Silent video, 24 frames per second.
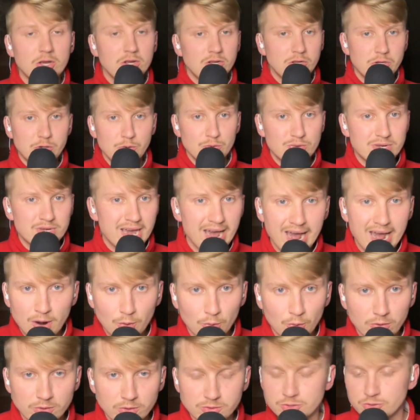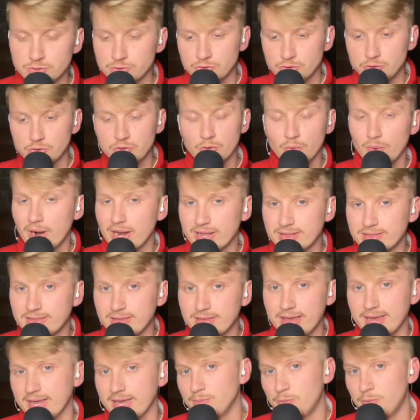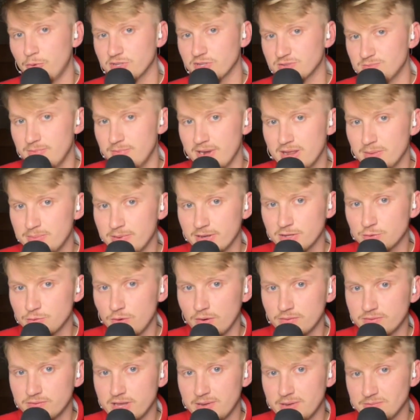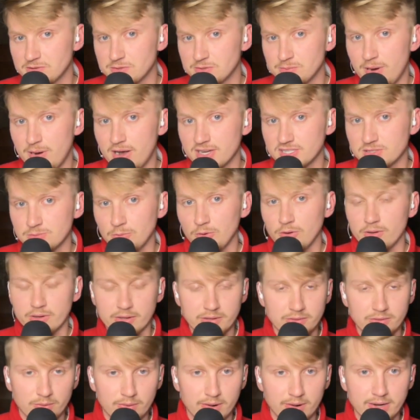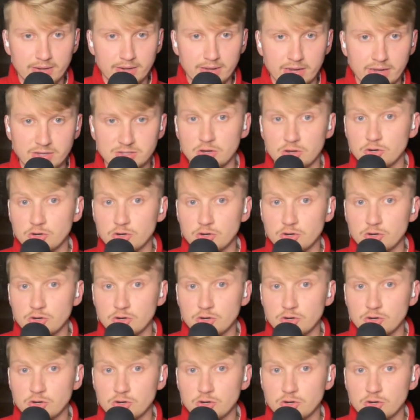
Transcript: You cowards, do the right thing and put as many Big 12 teams as possible in the rankings.